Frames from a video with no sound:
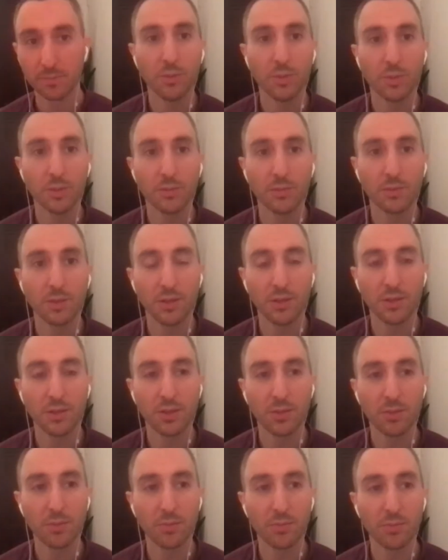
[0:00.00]
but I
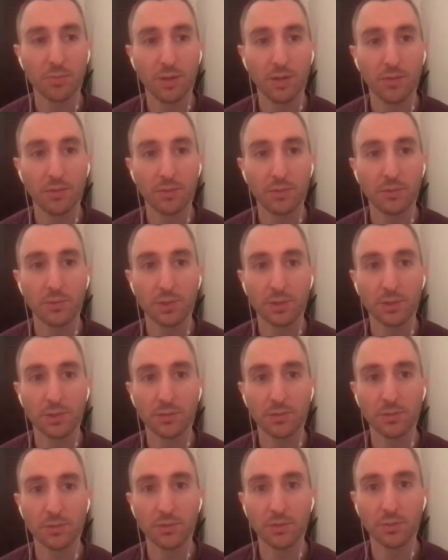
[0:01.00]
think I've
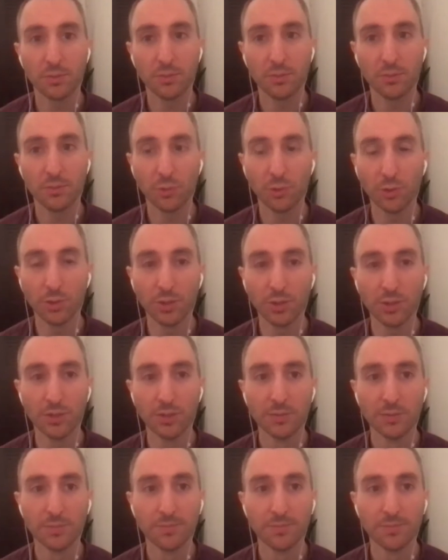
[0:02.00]
interacted with him before, yeah.